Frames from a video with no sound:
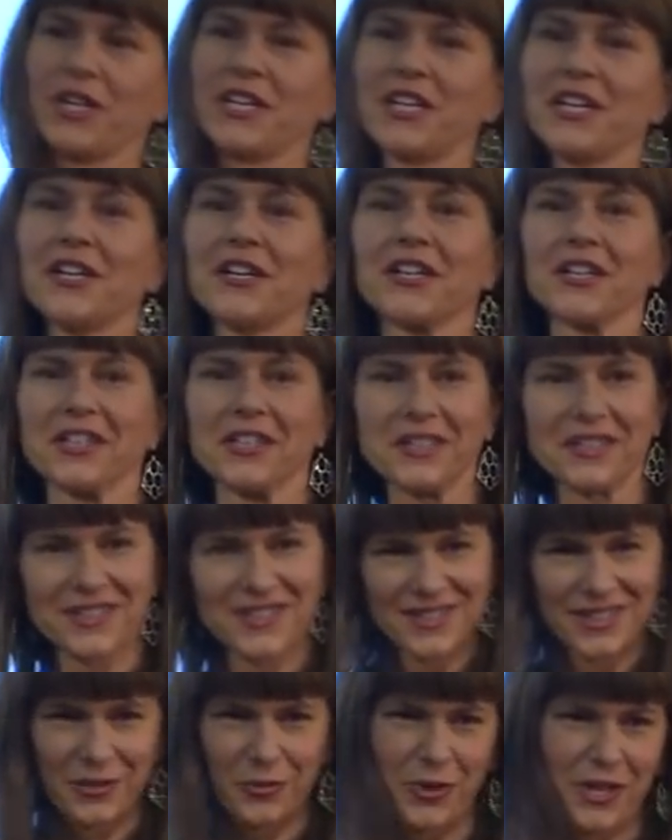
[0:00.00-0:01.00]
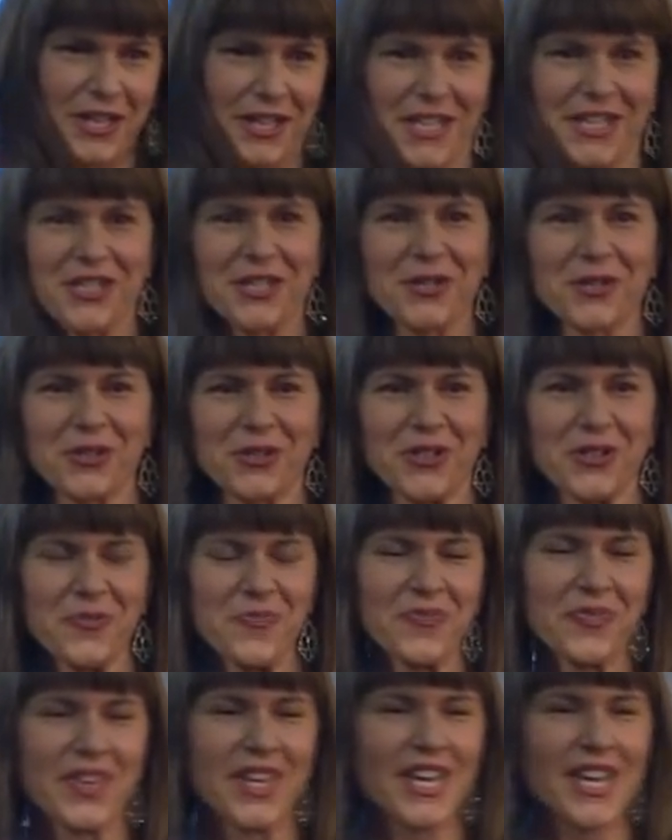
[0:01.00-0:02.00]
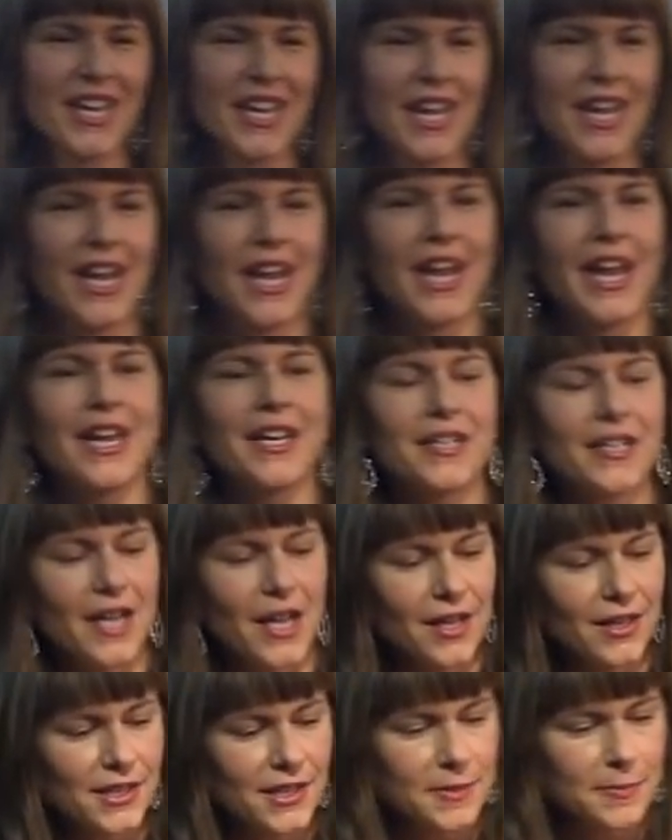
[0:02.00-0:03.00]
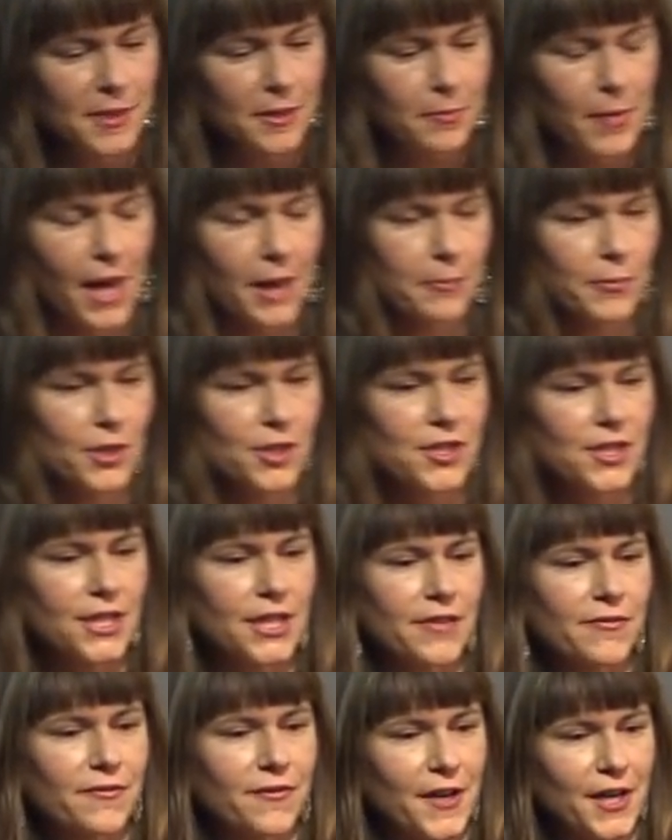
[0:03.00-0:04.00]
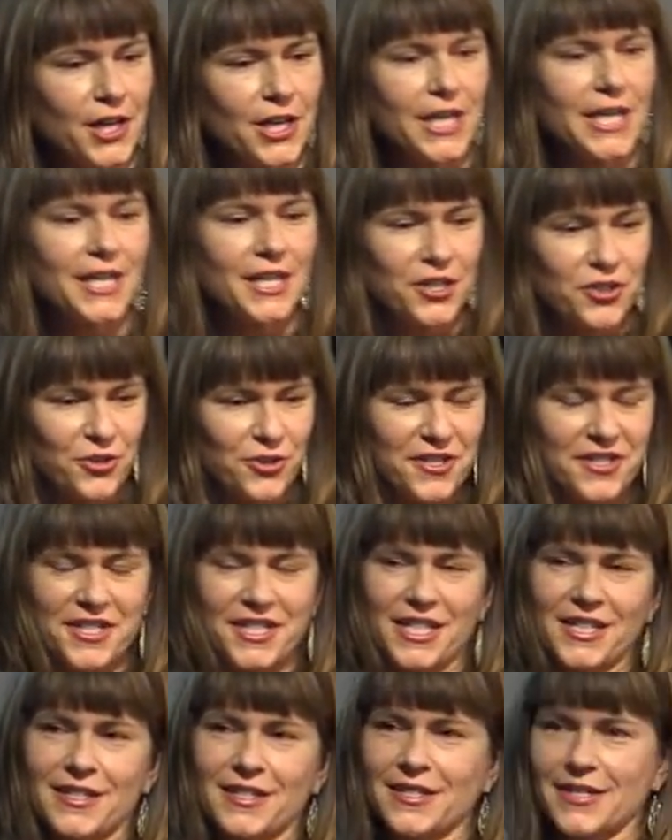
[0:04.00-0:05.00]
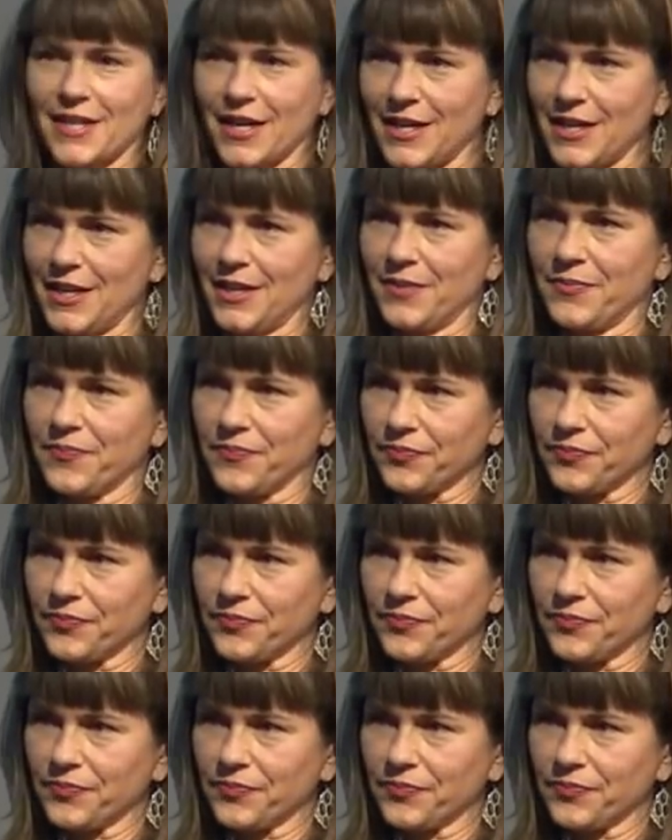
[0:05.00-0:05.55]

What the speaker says: to hear. What did they do? And Elizabeth Blackburn did a very interesting study.